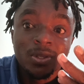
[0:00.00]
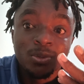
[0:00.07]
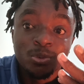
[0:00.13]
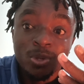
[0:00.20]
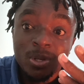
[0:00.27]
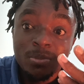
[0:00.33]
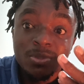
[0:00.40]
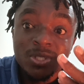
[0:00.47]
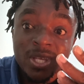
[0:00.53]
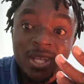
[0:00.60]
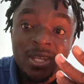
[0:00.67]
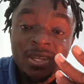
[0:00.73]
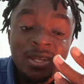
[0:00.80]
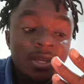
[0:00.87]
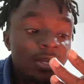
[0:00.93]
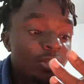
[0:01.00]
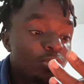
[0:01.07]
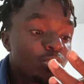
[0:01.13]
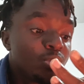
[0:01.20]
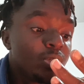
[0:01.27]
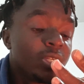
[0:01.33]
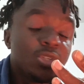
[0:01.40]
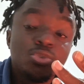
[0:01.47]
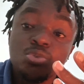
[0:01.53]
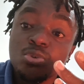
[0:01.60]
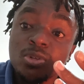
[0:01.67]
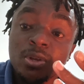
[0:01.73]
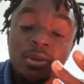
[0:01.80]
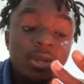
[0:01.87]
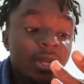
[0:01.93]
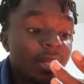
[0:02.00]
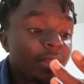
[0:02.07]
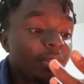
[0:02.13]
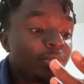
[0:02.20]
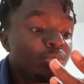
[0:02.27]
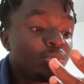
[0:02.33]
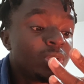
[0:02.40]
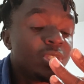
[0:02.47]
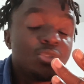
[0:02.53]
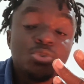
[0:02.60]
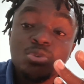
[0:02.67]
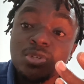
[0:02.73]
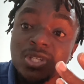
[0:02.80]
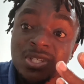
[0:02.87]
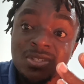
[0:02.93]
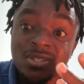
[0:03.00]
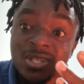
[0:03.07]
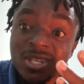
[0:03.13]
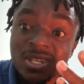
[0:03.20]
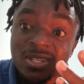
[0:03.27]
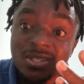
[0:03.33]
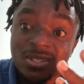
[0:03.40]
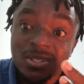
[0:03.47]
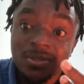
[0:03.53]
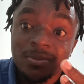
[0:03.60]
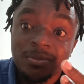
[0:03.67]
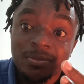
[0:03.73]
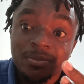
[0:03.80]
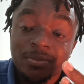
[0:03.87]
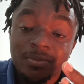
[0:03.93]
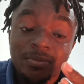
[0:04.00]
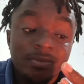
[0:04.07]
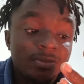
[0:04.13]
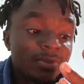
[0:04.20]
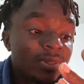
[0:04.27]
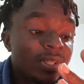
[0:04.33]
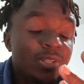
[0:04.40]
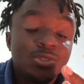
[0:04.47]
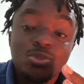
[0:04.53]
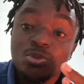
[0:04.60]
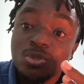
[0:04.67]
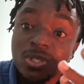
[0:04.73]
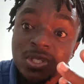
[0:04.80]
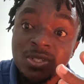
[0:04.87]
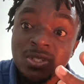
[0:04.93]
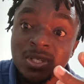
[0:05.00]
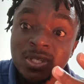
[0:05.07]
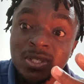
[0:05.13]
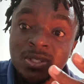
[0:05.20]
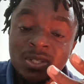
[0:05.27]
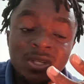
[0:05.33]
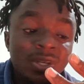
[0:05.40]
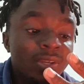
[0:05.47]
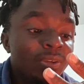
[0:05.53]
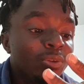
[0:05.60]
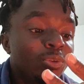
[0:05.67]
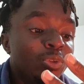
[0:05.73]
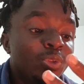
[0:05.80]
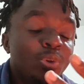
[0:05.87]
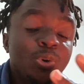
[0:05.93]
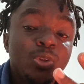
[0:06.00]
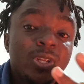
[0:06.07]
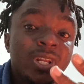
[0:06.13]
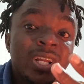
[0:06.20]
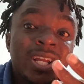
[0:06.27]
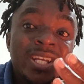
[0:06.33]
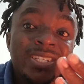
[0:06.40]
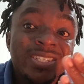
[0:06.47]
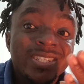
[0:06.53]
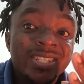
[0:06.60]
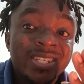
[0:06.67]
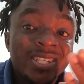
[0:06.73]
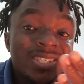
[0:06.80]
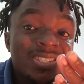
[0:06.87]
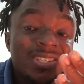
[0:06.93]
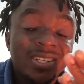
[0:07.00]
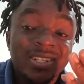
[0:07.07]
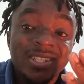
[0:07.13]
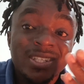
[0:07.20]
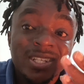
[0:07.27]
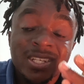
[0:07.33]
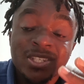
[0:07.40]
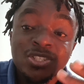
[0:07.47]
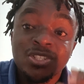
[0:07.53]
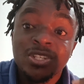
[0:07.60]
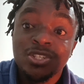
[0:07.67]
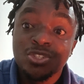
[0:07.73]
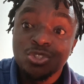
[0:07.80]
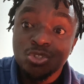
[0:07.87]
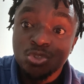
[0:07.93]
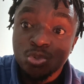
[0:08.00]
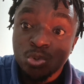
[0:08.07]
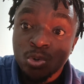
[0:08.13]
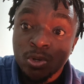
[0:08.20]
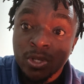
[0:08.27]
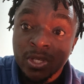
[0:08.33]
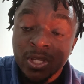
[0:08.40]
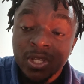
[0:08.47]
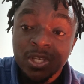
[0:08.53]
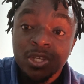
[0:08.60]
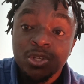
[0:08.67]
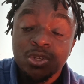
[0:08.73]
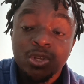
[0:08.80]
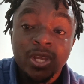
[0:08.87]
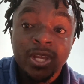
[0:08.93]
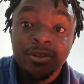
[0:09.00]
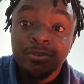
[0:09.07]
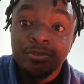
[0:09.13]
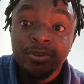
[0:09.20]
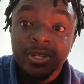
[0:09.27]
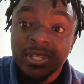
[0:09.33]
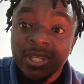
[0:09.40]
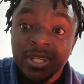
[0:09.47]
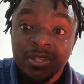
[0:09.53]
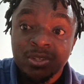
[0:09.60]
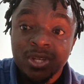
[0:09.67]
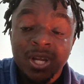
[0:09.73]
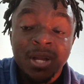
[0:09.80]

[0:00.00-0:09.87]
You get what I'm saying? So the truth, uh, the truth is this. The truth is this. Don't let these threats destroy everything